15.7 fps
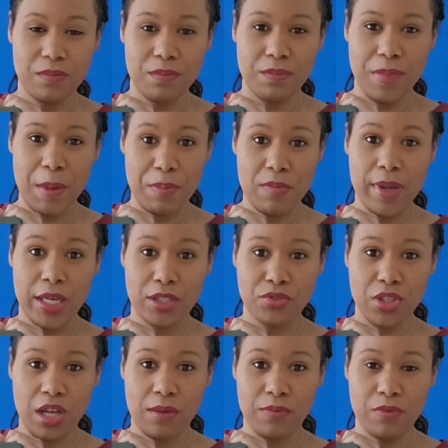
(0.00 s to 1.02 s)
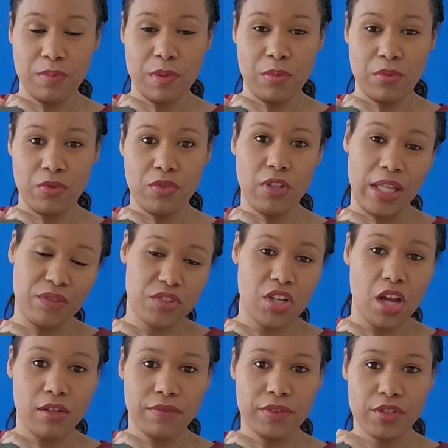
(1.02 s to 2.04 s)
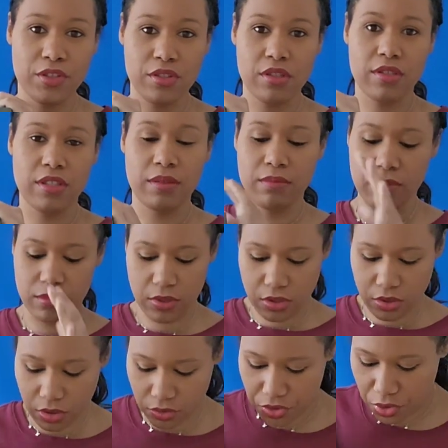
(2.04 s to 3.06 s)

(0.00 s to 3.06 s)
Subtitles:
paper backdrop for people, for like photographers and, you know,